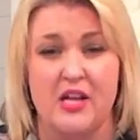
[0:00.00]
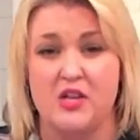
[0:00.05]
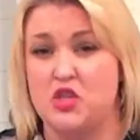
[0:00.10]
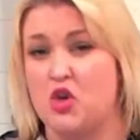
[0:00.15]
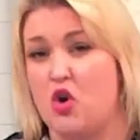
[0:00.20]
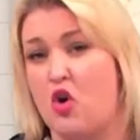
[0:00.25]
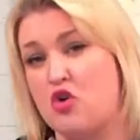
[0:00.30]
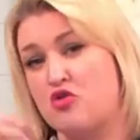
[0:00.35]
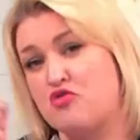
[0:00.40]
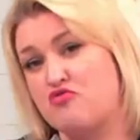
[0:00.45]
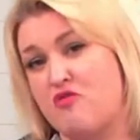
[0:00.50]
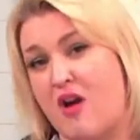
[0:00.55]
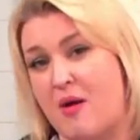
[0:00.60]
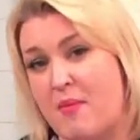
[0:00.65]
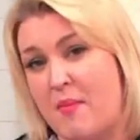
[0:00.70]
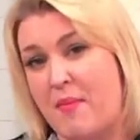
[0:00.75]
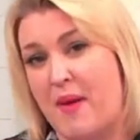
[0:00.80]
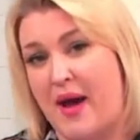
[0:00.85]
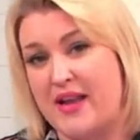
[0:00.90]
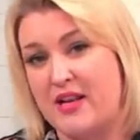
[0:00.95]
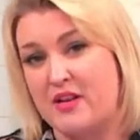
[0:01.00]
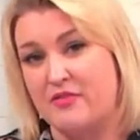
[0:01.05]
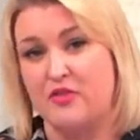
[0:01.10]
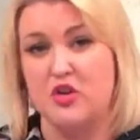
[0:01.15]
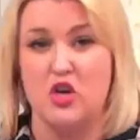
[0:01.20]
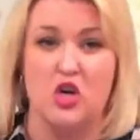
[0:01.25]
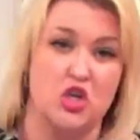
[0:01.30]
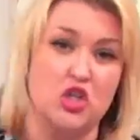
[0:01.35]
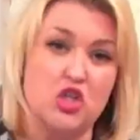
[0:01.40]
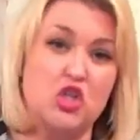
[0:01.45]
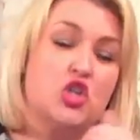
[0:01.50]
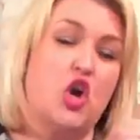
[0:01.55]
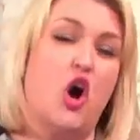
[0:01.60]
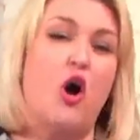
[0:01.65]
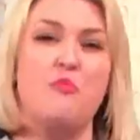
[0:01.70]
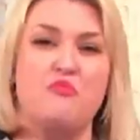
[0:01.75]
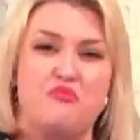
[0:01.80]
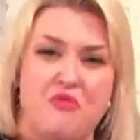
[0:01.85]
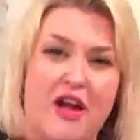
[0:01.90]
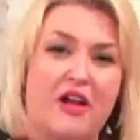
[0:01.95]
to go and grab a bite of lunch
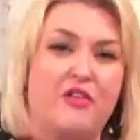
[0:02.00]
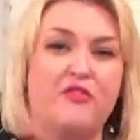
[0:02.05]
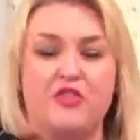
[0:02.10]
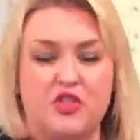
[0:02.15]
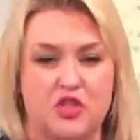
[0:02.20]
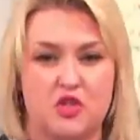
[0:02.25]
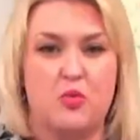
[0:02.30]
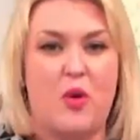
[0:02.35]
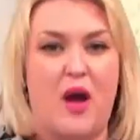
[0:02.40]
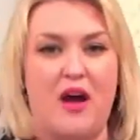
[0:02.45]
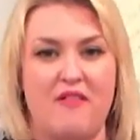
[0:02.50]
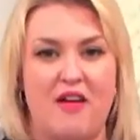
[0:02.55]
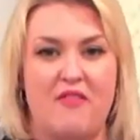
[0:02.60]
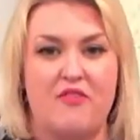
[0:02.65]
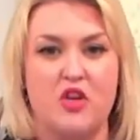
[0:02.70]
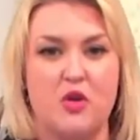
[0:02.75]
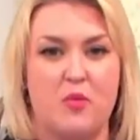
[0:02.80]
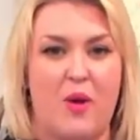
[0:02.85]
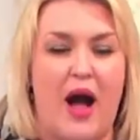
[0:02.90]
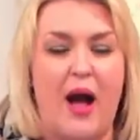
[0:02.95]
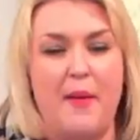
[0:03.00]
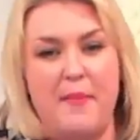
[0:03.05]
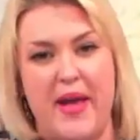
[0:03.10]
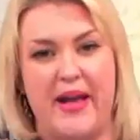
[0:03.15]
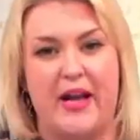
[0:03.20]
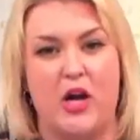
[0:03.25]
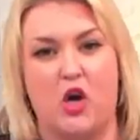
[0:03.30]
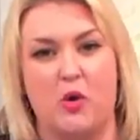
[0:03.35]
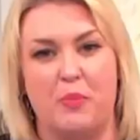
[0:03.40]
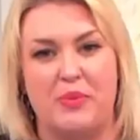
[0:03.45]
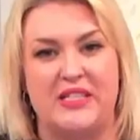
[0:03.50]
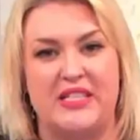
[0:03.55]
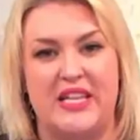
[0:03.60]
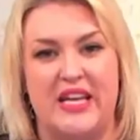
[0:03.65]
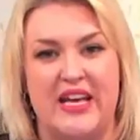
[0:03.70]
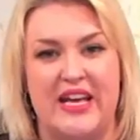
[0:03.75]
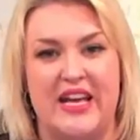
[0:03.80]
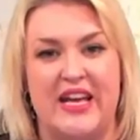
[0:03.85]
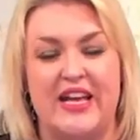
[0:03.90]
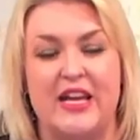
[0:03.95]
or breakfast, wherever you are, make a cup of
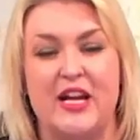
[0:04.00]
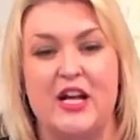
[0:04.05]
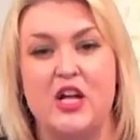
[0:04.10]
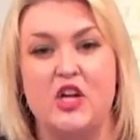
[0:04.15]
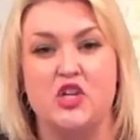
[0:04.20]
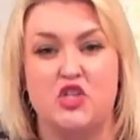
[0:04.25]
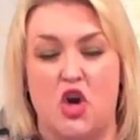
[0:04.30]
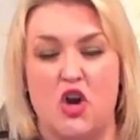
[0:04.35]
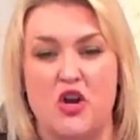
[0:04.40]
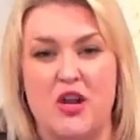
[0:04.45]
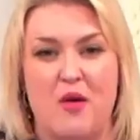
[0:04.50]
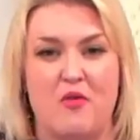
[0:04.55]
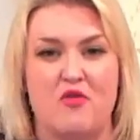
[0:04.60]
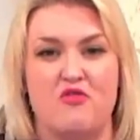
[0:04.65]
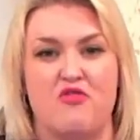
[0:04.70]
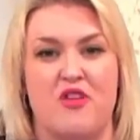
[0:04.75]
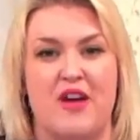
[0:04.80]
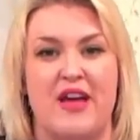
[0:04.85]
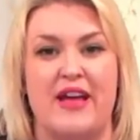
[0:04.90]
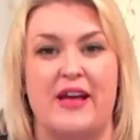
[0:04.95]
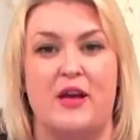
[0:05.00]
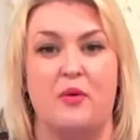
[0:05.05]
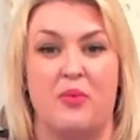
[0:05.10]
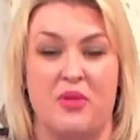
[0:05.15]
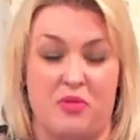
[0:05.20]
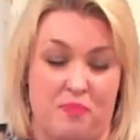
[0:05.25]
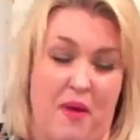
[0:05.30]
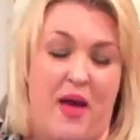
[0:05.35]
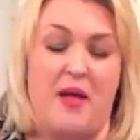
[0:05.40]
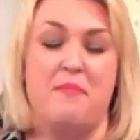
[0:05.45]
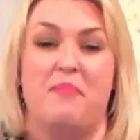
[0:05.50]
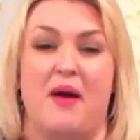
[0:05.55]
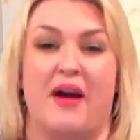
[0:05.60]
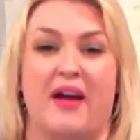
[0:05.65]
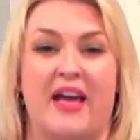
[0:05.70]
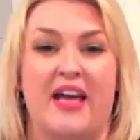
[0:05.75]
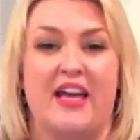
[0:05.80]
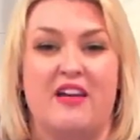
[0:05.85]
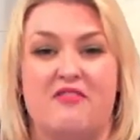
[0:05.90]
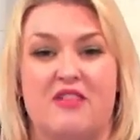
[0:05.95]
tea, join our Craig with Ben back
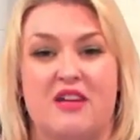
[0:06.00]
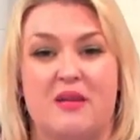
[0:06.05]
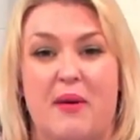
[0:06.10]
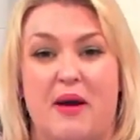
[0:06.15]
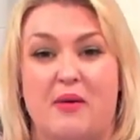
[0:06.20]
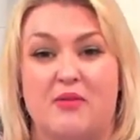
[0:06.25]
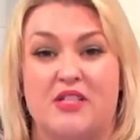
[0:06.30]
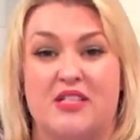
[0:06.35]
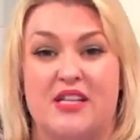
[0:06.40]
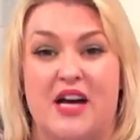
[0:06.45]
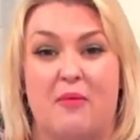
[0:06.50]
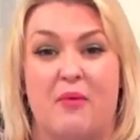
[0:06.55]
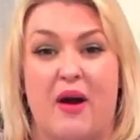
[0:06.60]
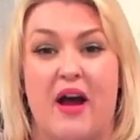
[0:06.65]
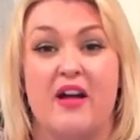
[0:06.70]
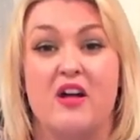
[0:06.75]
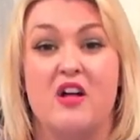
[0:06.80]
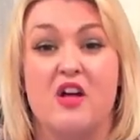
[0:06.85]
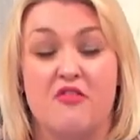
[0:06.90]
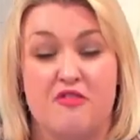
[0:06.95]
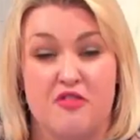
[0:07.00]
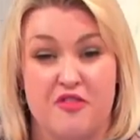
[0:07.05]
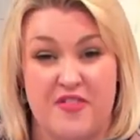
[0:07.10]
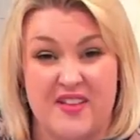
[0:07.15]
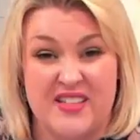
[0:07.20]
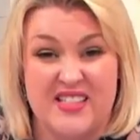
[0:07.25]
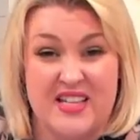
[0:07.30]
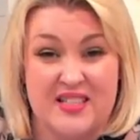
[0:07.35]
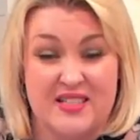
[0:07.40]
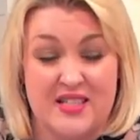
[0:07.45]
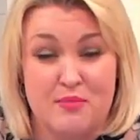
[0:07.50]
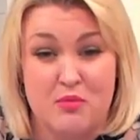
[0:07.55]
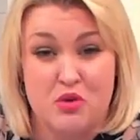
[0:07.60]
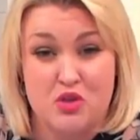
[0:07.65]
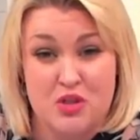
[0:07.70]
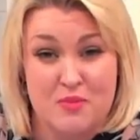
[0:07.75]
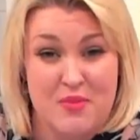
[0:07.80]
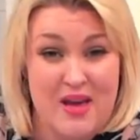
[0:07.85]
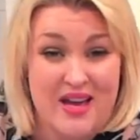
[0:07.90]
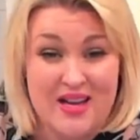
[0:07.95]
here in about an hour for a fantastic run
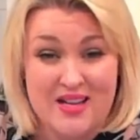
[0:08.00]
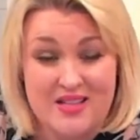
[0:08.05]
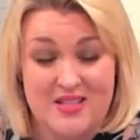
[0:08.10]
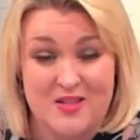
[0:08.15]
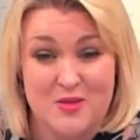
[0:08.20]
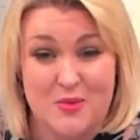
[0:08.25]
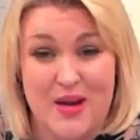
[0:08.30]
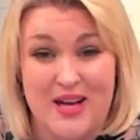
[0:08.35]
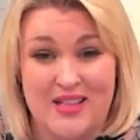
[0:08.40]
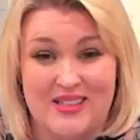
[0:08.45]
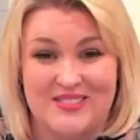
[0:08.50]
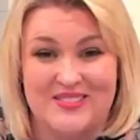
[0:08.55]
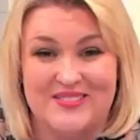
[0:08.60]
to Makers as well.